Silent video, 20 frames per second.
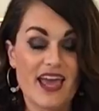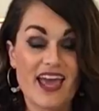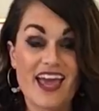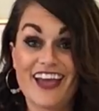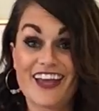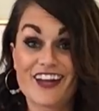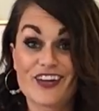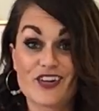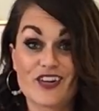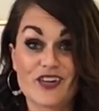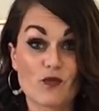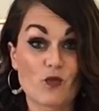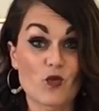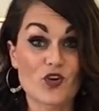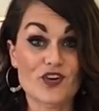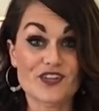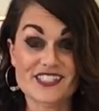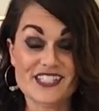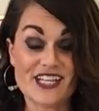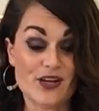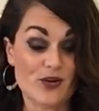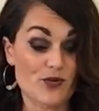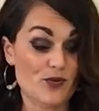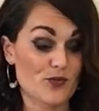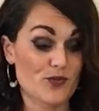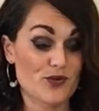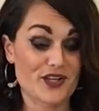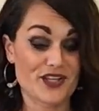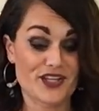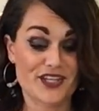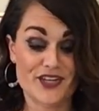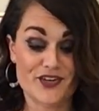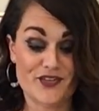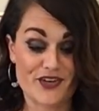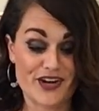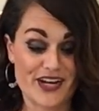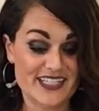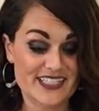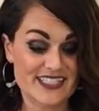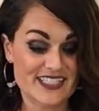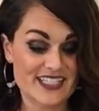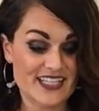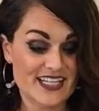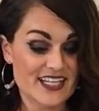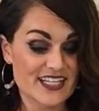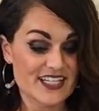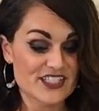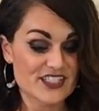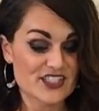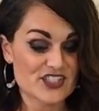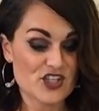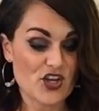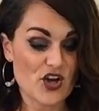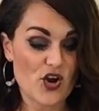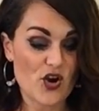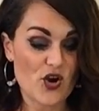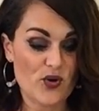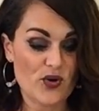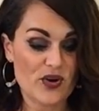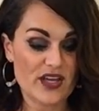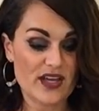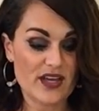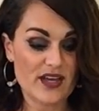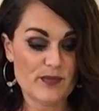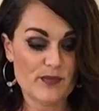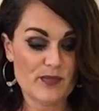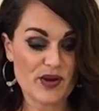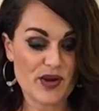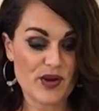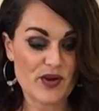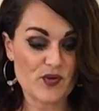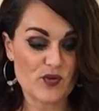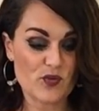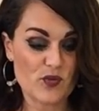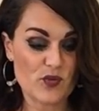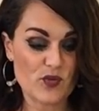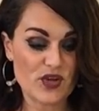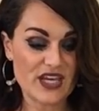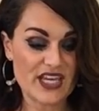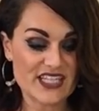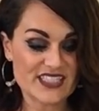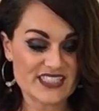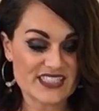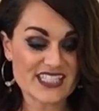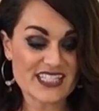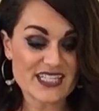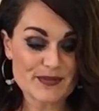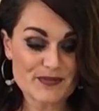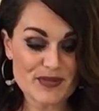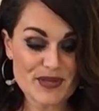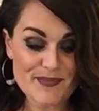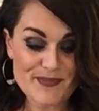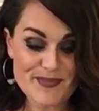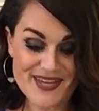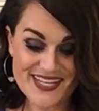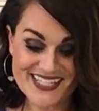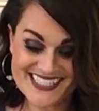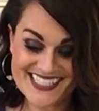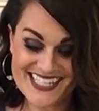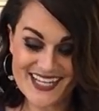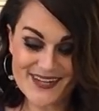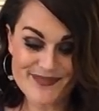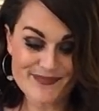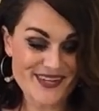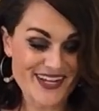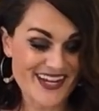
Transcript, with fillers: and it works out really great. So, but it's gonna be messy, I'm